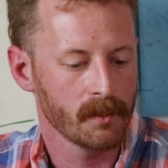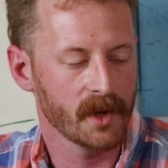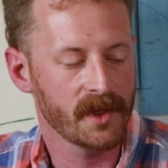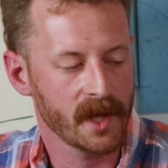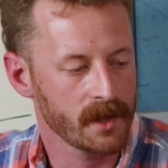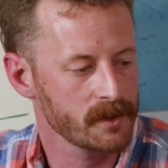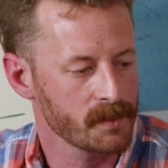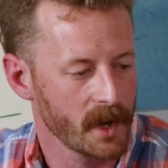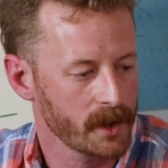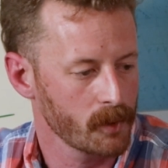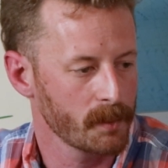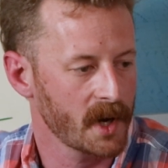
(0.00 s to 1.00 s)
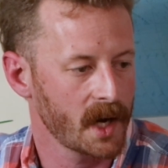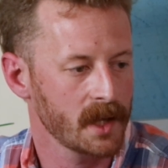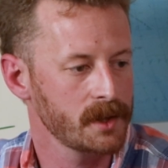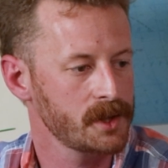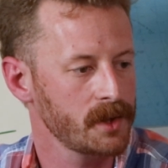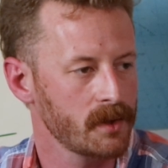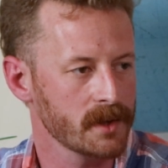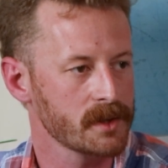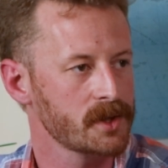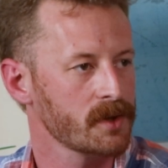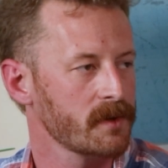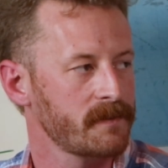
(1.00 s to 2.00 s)
But then there's microbiology on the
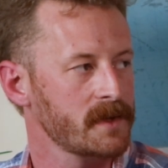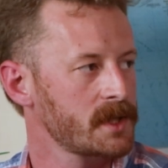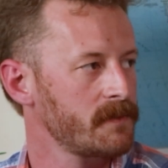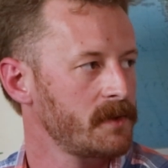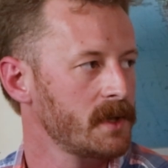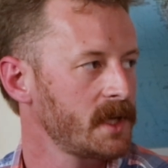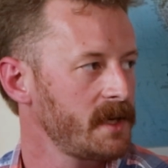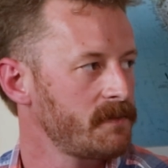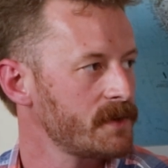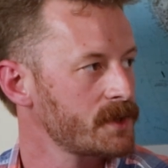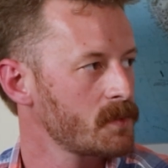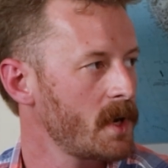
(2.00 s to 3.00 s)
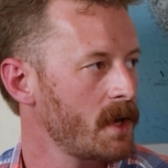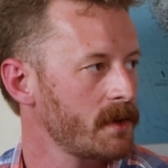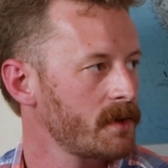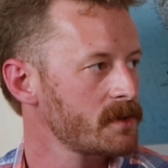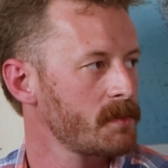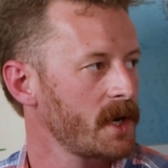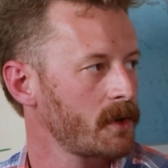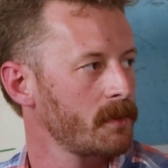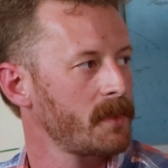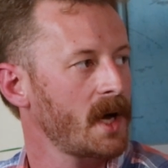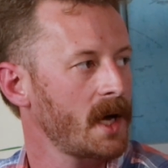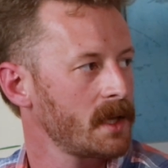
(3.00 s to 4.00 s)
surface of the leaf as well. There's
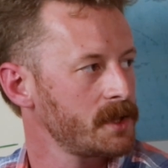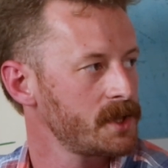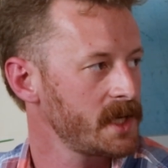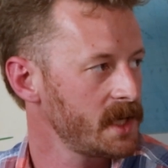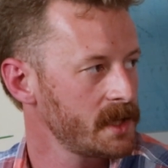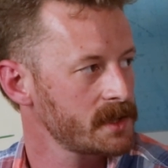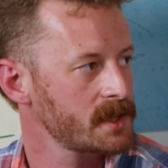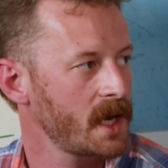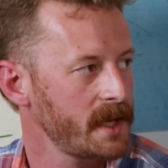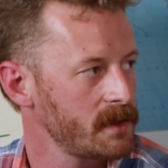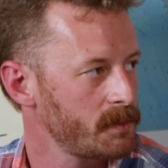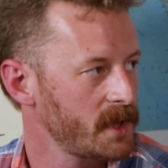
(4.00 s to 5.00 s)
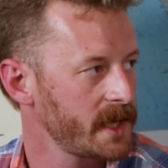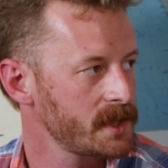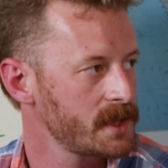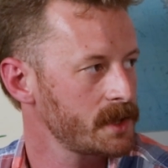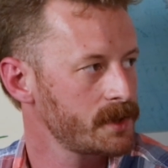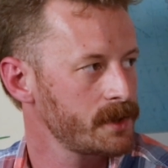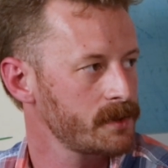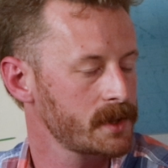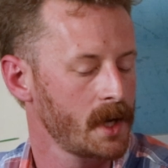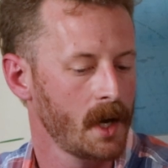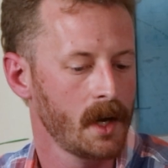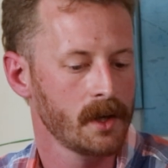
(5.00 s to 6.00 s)
microbiology inside the plant
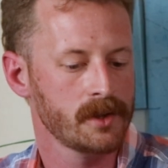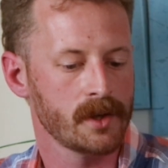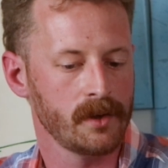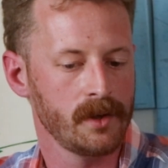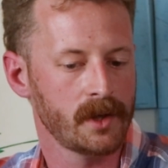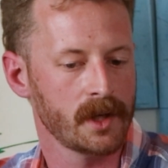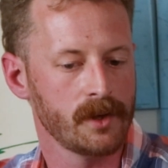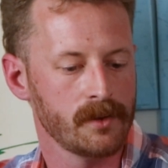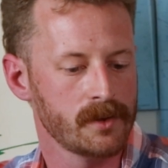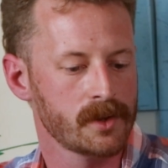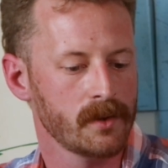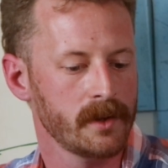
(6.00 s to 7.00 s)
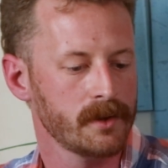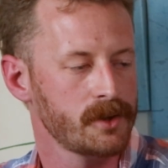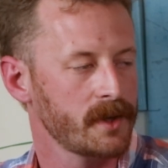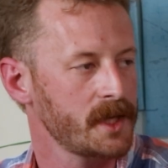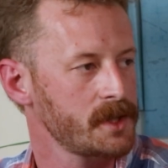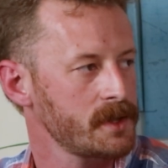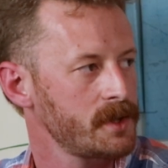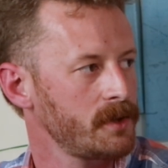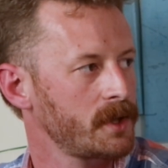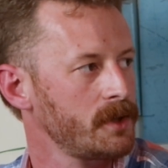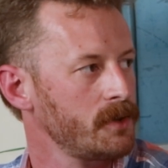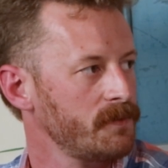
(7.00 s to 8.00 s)
tissues. So you can do soil drenches,
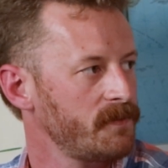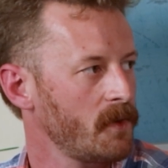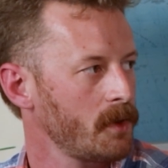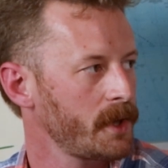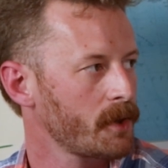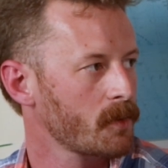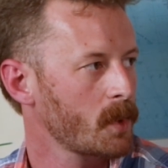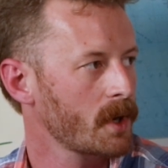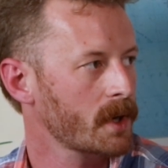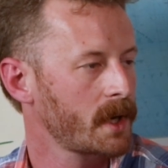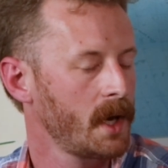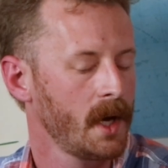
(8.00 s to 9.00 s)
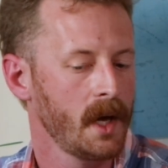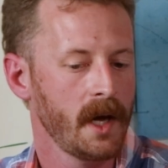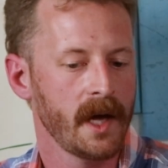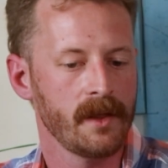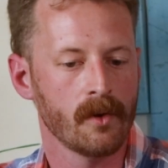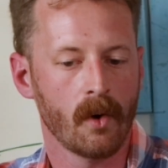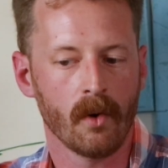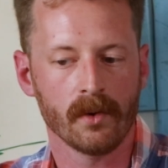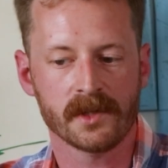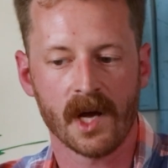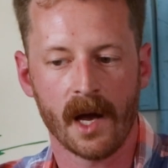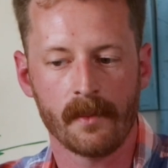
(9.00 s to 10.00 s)
you can do foliar work. And the
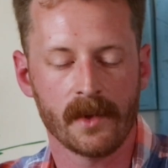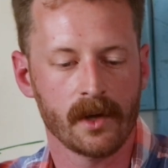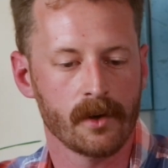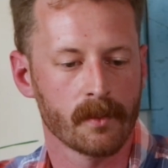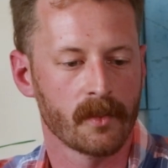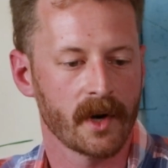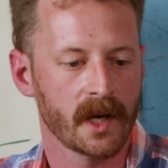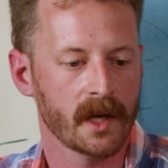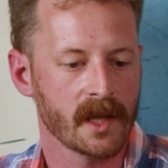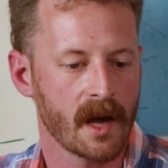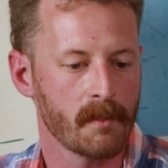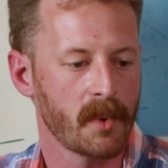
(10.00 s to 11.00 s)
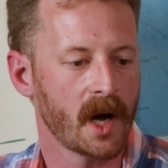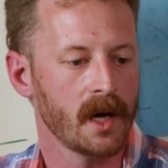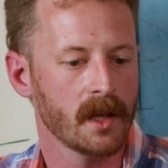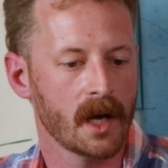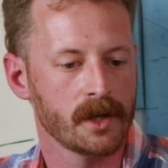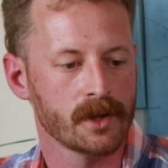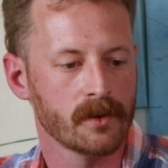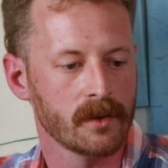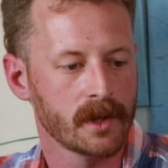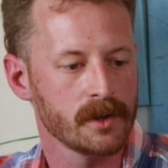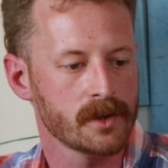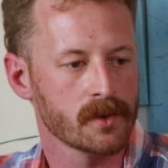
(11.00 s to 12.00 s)
whole time that you're bringing that
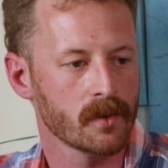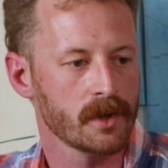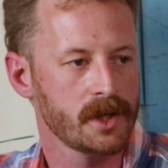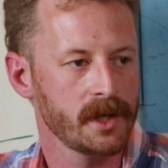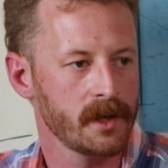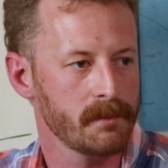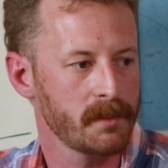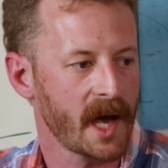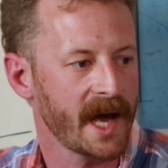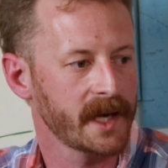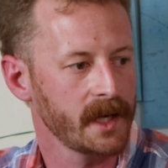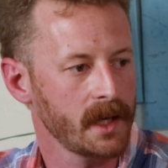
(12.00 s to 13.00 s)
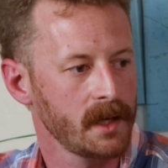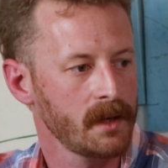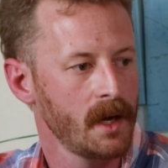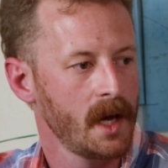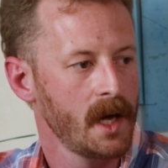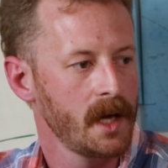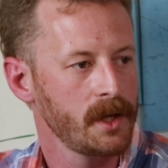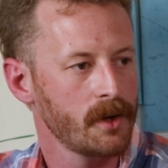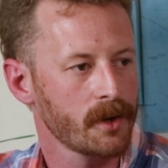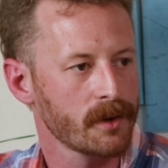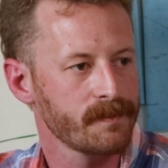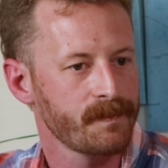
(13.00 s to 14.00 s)
biological consortium back in,
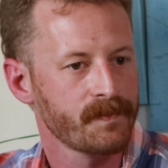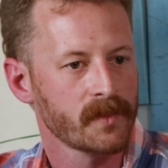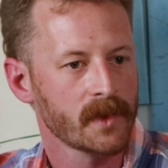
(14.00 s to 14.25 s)
you're